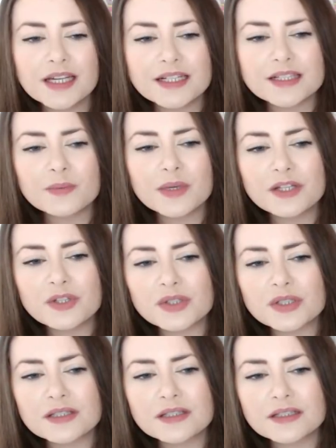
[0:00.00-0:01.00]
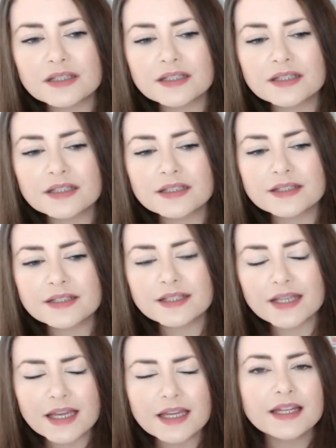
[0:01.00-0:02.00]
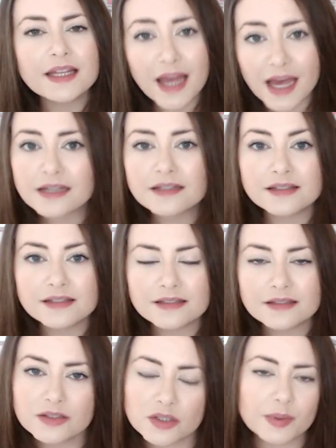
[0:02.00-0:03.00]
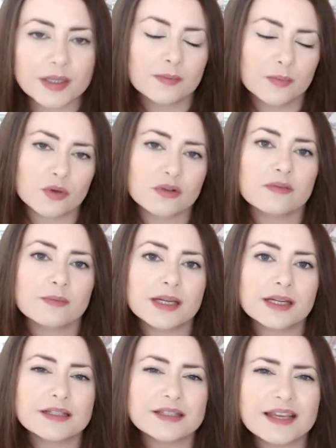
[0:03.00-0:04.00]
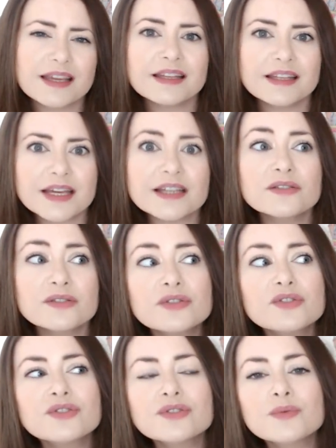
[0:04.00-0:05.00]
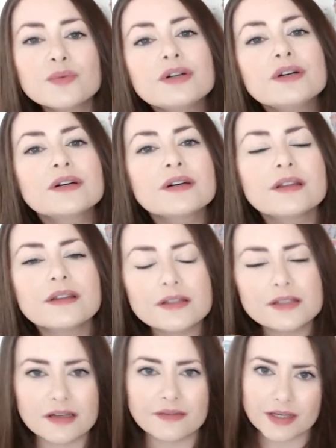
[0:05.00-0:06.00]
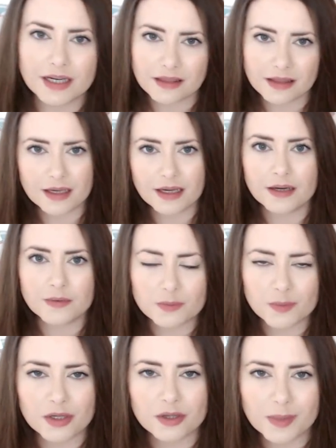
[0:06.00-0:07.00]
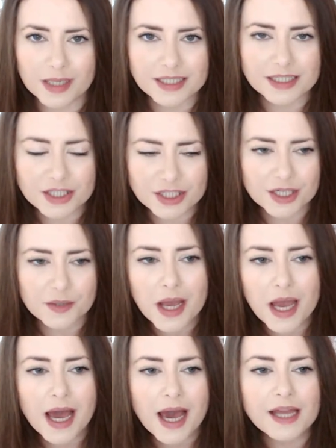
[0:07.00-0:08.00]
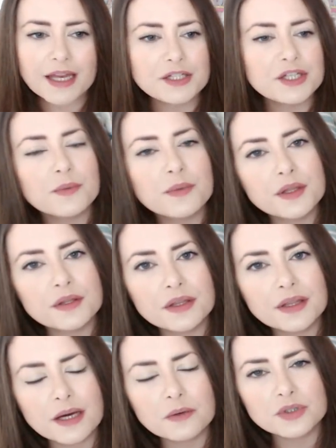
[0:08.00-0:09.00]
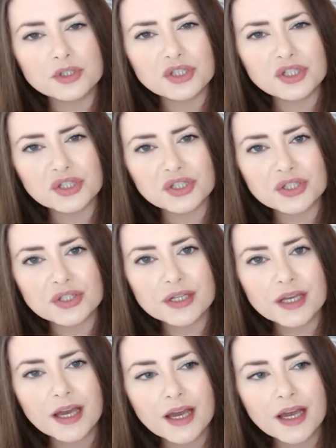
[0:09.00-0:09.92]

it's me just saying yes to being more of me, saying yes to the true work and the stuff that I think I was put on the planet to do. And I don't think that that was just